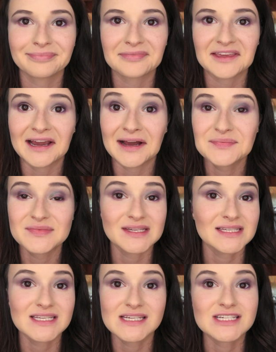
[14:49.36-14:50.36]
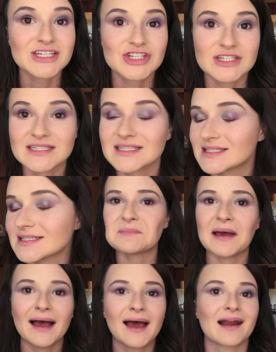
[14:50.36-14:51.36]
Yeah, this is just
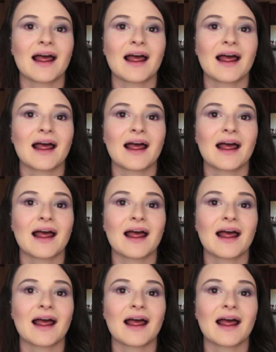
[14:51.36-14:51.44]
bad.